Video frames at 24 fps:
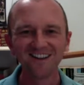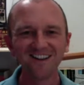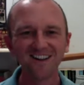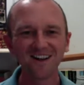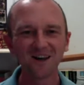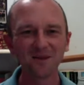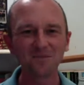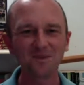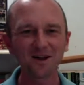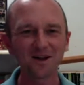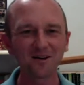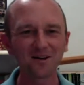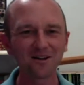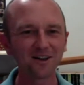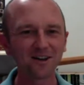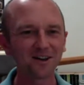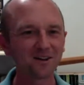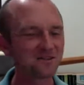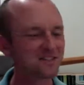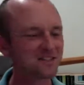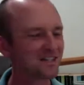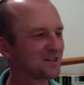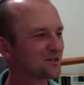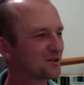Apparently
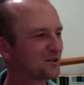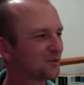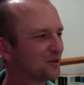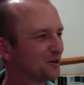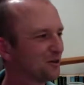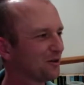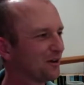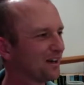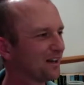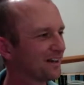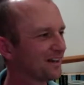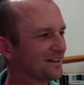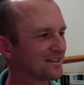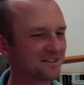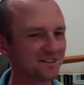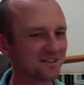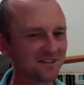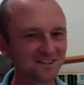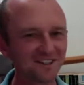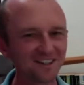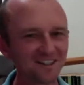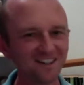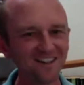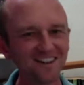I've set off your
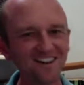Alexas.